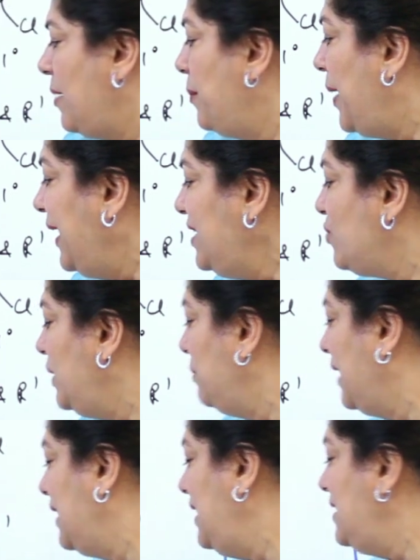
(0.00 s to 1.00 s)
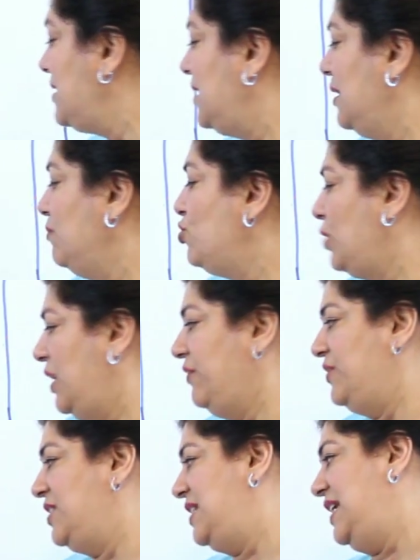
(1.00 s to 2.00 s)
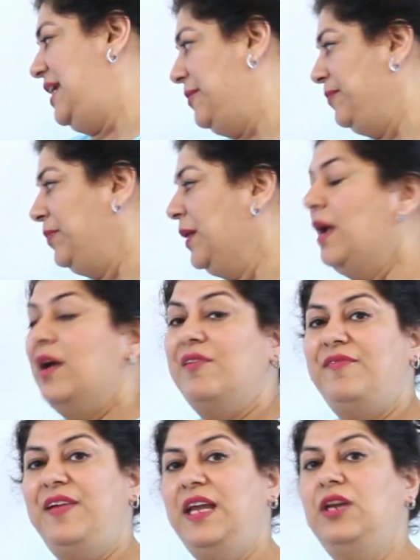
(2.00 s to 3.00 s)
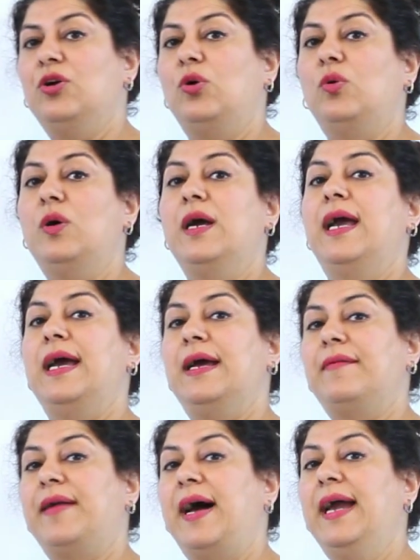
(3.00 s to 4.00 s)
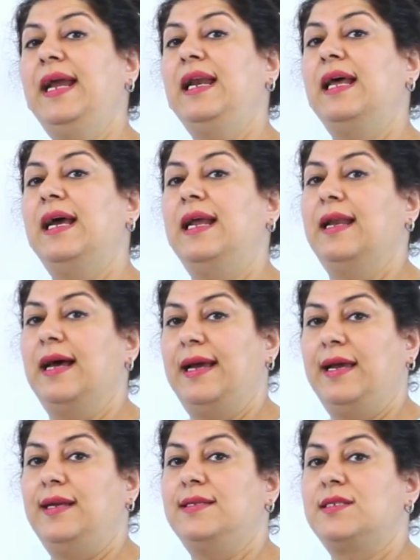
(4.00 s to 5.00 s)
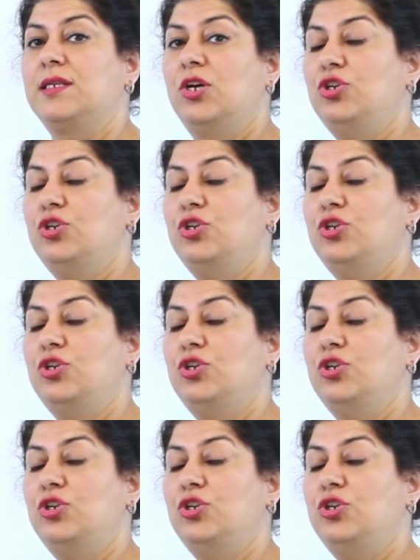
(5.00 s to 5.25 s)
combines with magnesium to give C. We know aryl halides